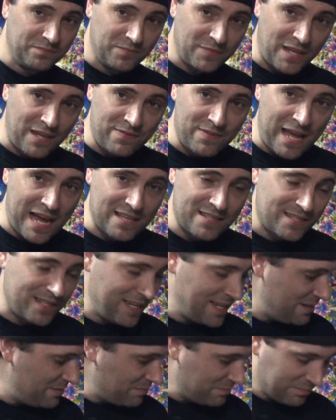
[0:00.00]
And that's
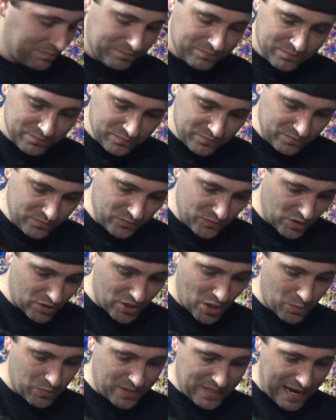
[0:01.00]
it.
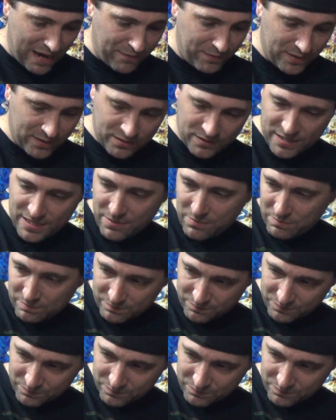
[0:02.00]
So definitely